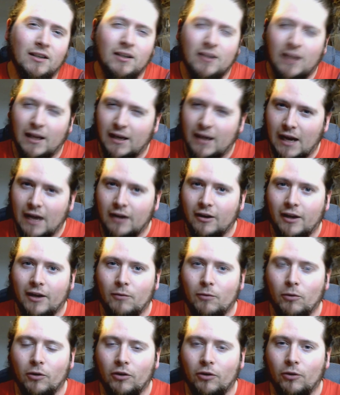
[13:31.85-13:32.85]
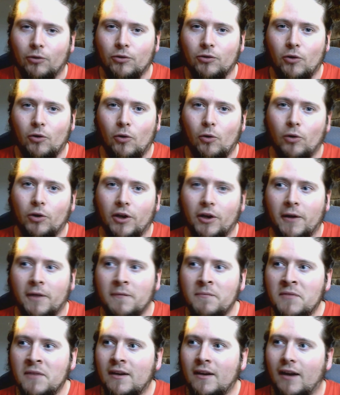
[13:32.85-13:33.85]
It's like kind of like one of those older,
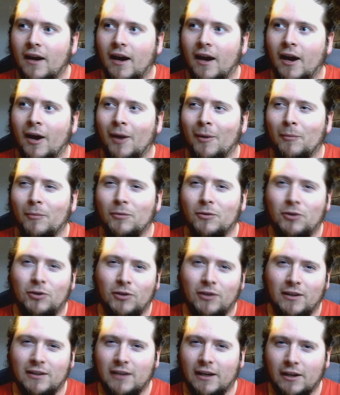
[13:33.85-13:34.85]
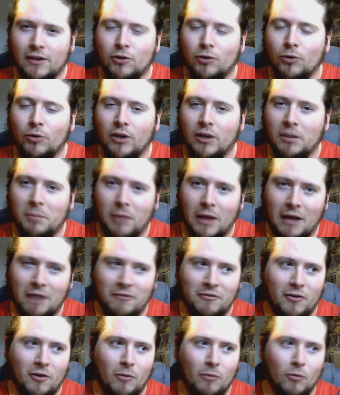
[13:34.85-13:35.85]
it's like a 2D
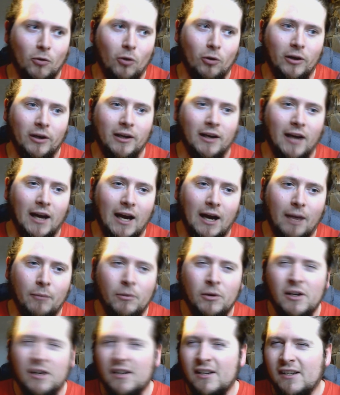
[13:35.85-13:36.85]
platform rolling game.